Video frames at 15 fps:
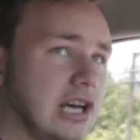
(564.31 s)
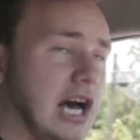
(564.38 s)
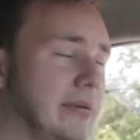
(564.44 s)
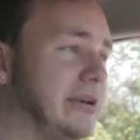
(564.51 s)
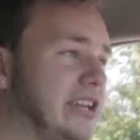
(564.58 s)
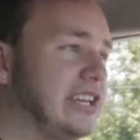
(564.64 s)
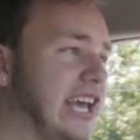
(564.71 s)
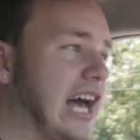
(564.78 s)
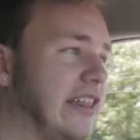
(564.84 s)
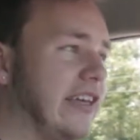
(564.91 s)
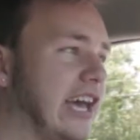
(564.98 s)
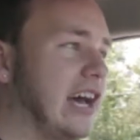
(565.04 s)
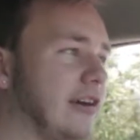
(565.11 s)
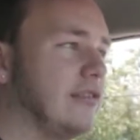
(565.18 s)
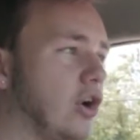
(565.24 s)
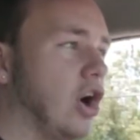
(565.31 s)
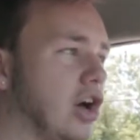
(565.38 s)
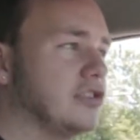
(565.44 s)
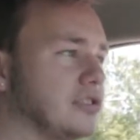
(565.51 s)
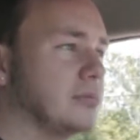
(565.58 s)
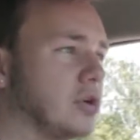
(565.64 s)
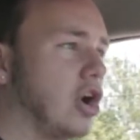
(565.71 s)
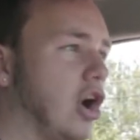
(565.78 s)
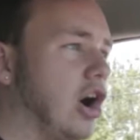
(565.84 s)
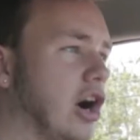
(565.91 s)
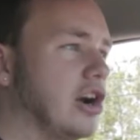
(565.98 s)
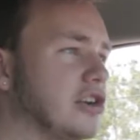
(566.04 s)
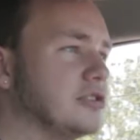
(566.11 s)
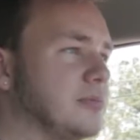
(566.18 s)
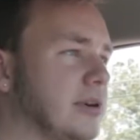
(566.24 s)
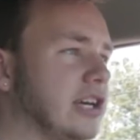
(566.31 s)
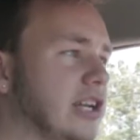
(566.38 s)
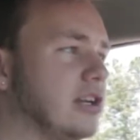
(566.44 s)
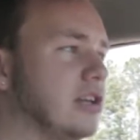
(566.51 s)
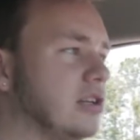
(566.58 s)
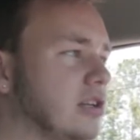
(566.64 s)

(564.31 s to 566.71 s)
I mean, yeah, they have awesome cars, but